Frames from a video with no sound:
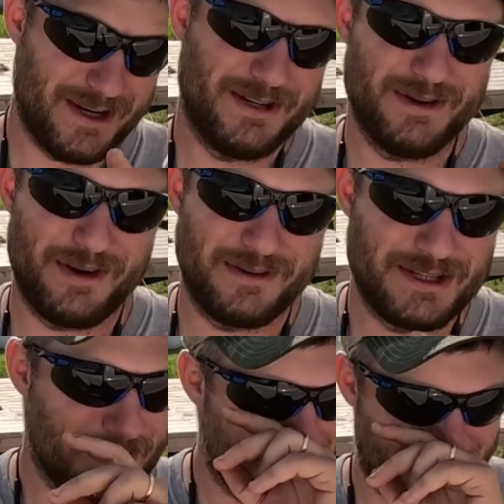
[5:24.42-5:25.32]
had to do it over
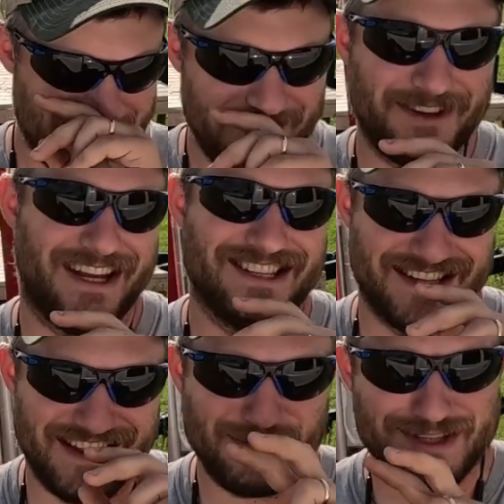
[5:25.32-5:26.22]
2 different evenings.
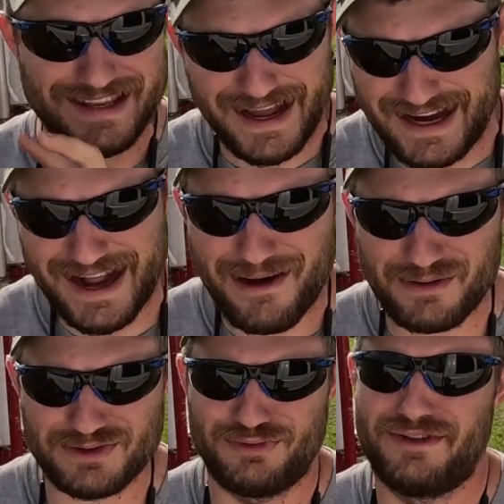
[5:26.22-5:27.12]
That was 9
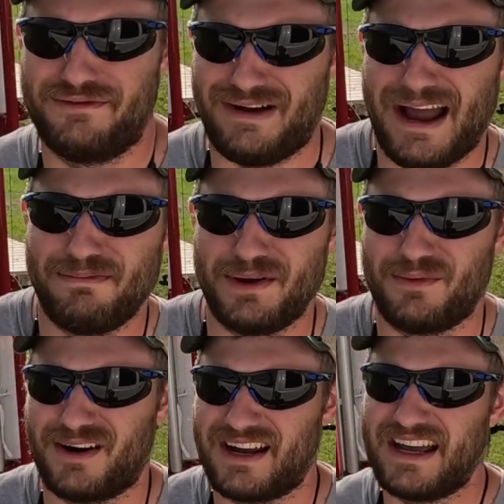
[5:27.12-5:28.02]
hours worth of wrapping
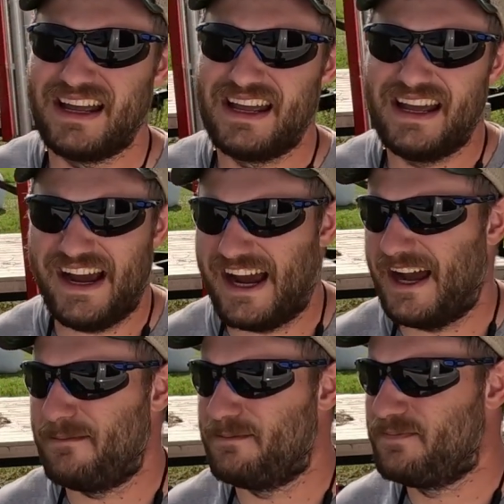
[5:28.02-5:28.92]
work
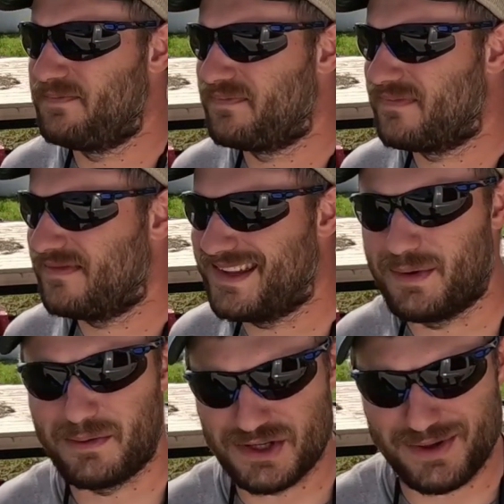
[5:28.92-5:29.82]
that
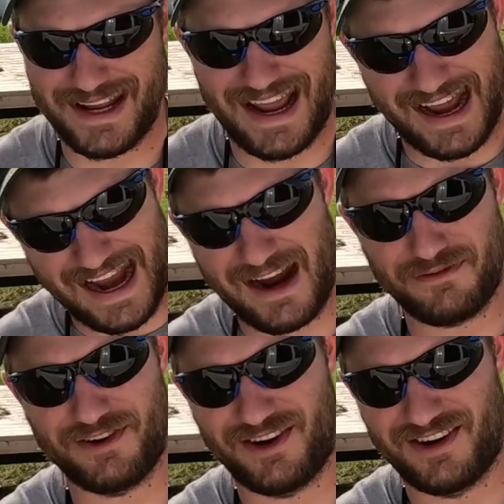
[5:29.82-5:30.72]
we were doing
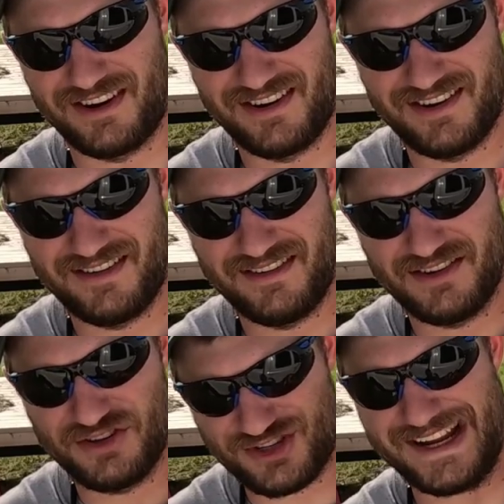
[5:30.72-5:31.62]
after
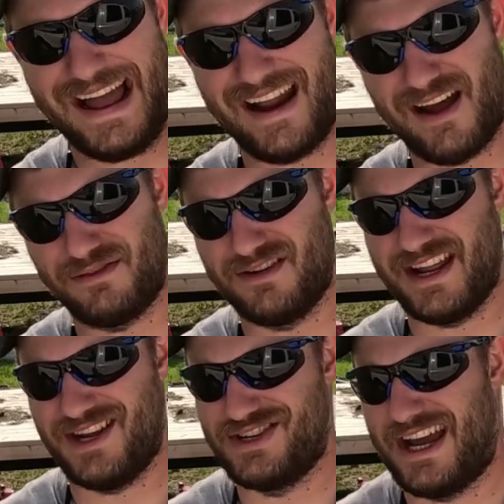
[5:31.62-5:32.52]
she got off her
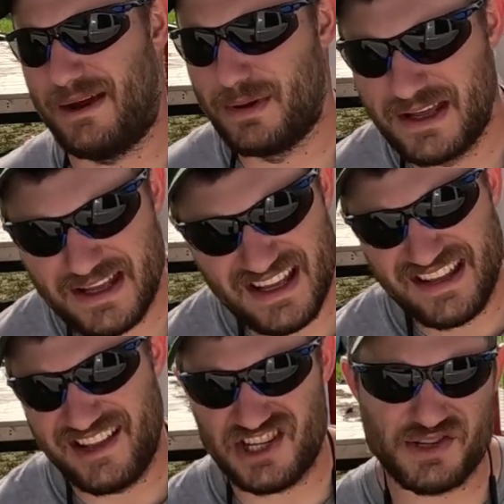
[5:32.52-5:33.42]
day job.
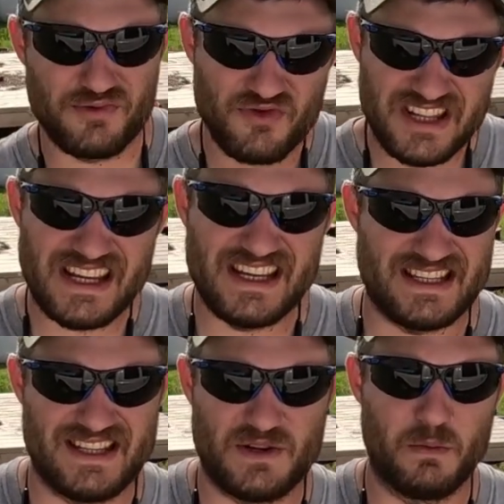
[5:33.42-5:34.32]
That just really
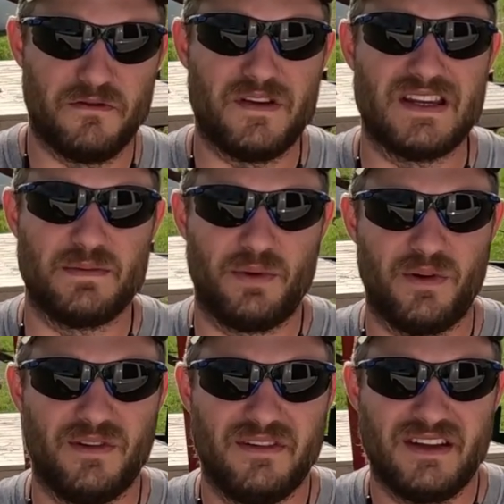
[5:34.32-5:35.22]
isn't super
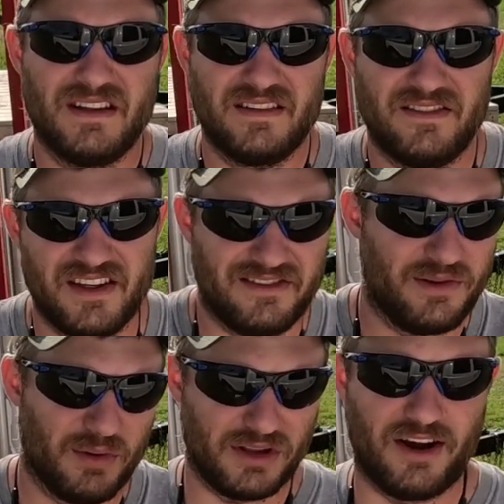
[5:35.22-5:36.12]
feasible to
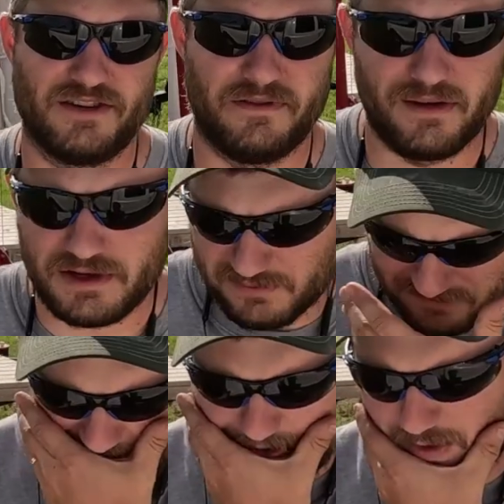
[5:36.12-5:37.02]
do a large volume of hay